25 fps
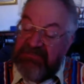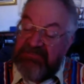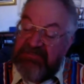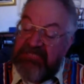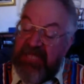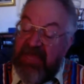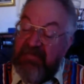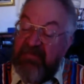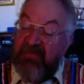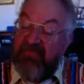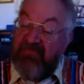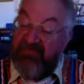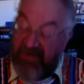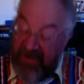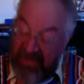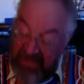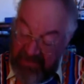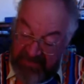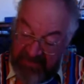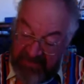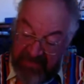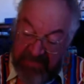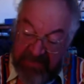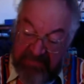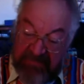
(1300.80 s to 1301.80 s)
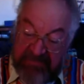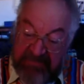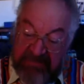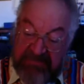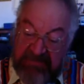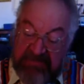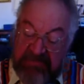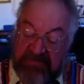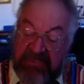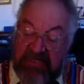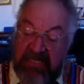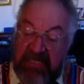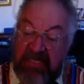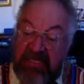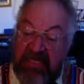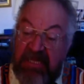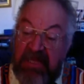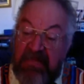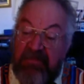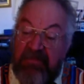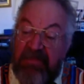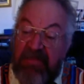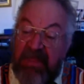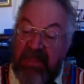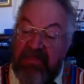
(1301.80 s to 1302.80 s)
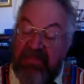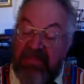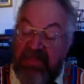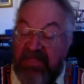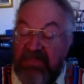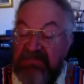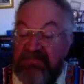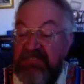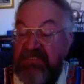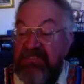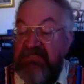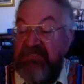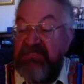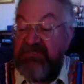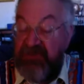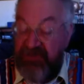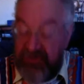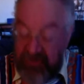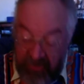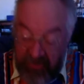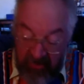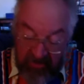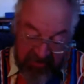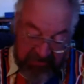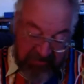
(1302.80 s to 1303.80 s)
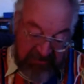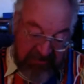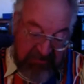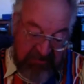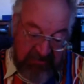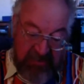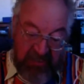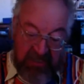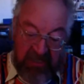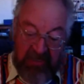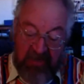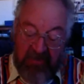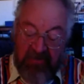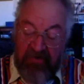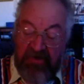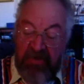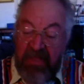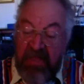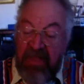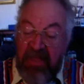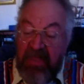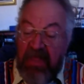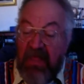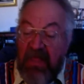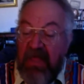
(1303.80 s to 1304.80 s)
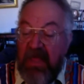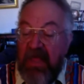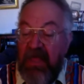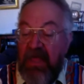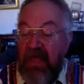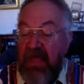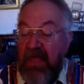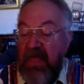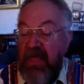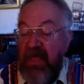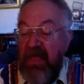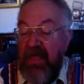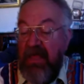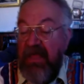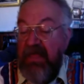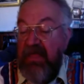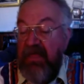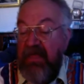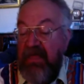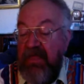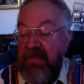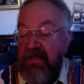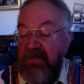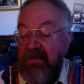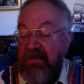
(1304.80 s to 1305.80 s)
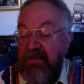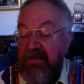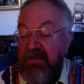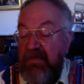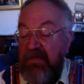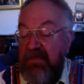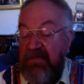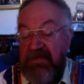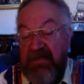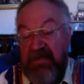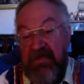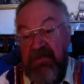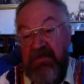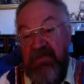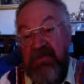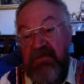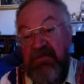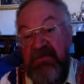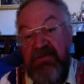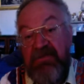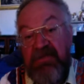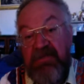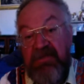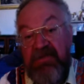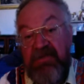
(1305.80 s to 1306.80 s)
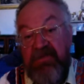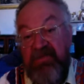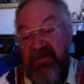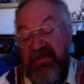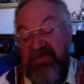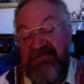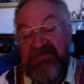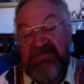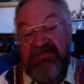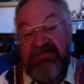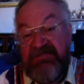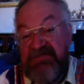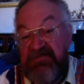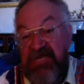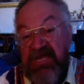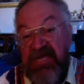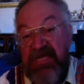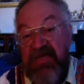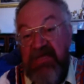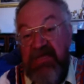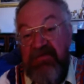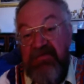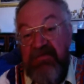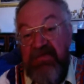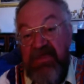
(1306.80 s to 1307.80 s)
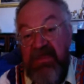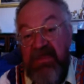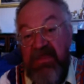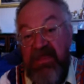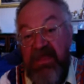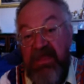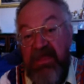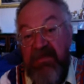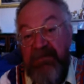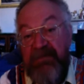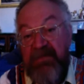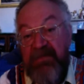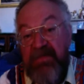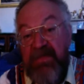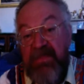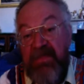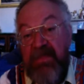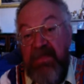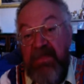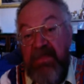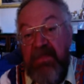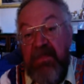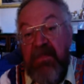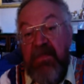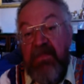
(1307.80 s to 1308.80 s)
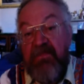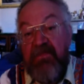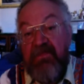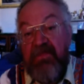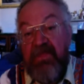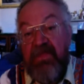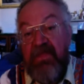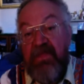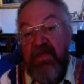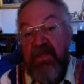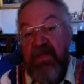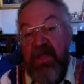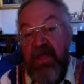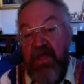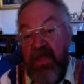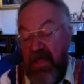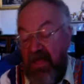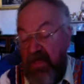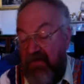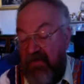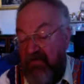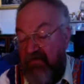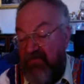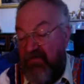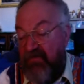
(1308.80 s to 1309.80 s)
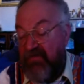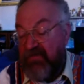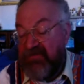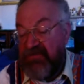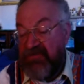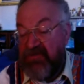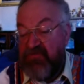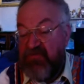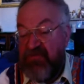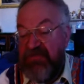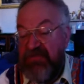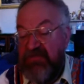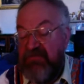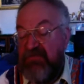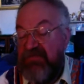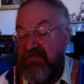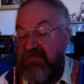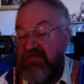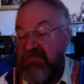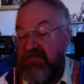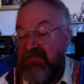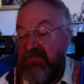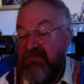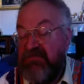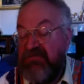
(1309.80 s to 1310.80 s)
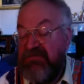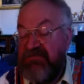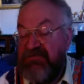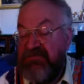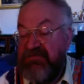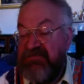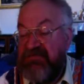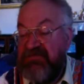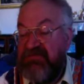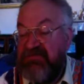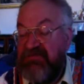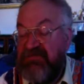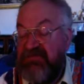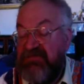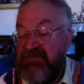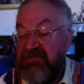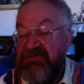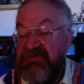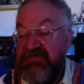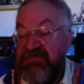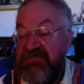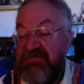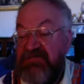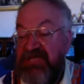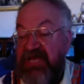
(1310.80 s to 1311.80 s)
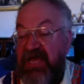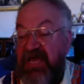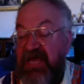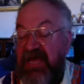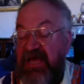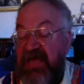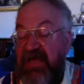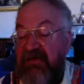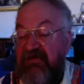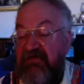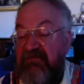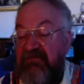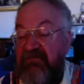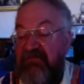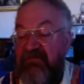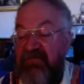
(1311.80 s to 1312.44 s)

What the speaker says: I'm afraid that is not so in England at the present time. For instance, we used to have